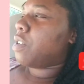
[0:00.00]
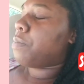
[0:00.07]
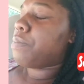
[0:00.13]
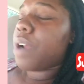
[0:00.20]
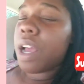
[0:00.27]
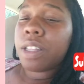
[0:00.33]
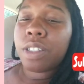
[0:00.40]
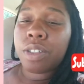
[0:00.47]
You
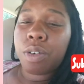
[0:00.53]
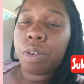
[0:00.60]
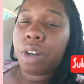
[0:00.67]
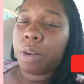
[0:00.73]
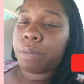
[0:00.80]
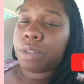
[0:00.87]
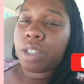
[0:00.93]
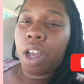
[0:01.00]
probably know what
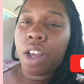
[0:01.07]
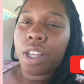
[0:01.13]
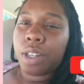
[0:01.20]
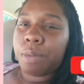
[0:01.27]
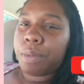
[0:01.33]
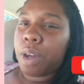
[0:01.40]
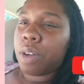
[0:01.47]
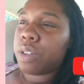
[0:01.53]
I'm talking
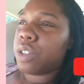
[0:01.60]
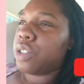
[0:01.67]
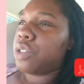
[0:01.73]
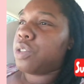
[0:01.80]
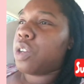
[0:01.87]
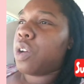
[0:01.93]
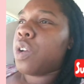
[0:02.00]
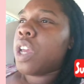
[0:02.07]
about because,
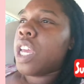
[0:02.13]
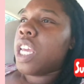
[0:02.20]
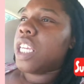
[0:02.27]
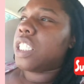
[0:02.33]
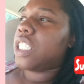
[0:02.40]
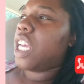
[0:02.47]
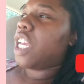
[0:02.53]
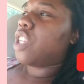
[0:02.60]

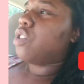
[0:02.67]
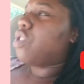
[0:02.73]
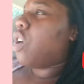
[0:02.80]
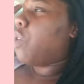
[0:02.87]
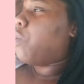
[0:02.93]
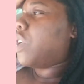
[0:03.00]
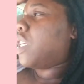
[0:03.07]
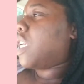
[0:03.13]
it's like you
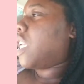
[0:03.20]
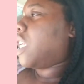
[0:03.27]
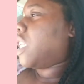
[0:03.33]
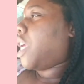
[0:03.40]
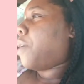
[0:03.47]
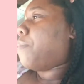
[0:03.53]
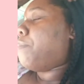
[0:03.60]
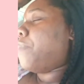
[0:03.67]
don't want to get
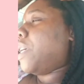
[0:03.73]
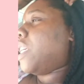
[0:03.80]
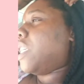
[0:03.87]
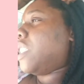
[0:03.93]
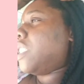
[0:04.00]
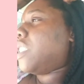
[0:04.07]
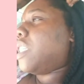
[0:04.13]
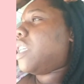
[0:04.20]
in their
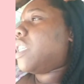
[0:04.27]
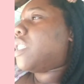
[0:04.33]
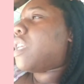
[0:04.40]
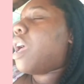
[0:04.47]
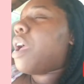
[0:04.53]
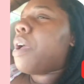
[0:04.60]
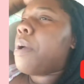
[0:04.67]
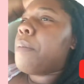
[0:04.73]
business,
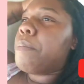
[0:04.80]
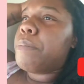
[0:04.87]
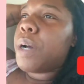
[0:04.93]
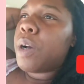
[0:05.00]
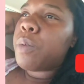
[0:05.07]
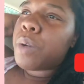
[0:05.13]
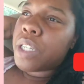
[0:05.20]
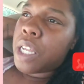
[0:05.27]

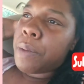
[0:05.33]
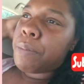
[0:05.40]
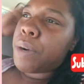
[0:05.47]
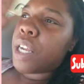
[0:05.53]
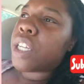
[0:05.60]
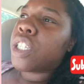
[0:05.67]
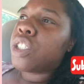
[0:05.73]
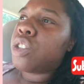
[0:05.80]
but when they
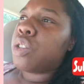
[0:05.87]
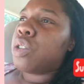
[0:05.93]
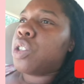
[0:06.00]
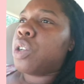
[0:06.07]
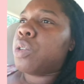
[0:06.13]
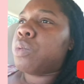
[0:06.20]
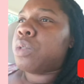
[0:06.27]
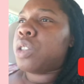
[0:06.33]
bring it to
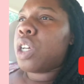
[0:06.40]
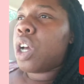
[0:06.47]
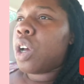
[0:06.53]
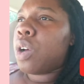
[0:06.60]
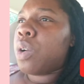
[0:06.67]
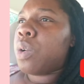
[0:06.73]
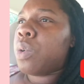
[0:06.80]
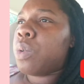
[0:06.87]
your
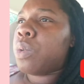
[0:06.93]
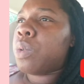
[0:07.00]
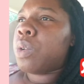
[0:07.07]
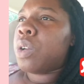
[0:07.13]
door,